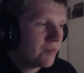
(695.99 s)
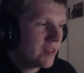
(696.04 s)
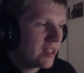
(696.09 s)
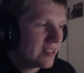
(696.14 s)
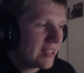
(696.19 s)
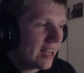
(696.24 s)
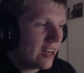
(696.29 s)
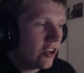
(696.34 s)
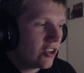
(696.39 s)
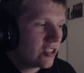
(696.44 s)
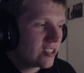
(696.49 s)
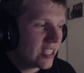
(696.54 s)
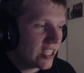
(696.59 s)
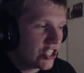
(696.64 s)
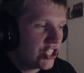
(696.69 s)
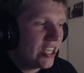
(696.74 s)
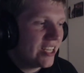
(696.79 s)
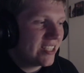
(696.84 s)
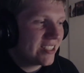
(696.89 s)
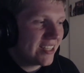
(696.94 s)
That looks like
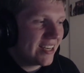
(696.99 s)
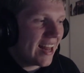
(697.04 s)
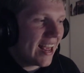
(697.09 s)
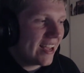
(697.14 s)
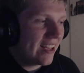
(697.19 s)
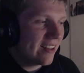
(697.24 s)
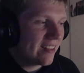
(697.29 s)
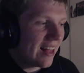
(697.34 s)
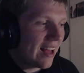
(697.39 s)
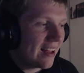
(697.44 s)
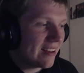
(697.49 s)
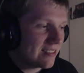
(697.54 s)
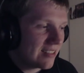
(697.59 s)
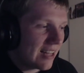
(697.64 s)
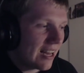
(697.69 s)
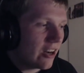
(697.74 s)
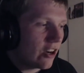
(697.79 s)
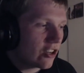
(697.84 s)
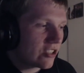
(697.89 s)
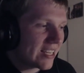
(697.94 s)
she's that
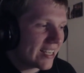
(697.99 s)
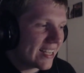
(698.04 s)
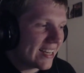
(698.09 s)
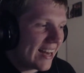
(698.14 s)
looks like an